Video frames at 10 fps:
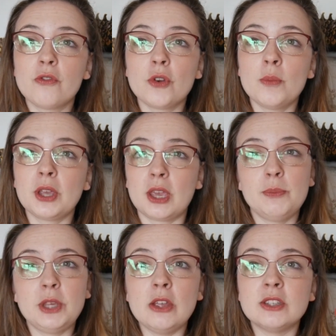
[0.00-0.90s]
from the
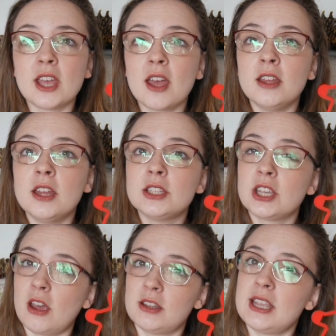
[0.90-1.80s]
computer
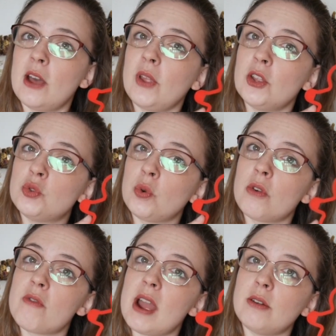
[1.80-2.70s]
to cut out and
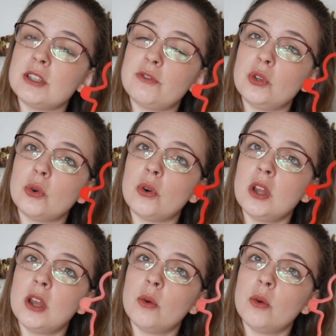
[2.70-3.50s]
draw around if you're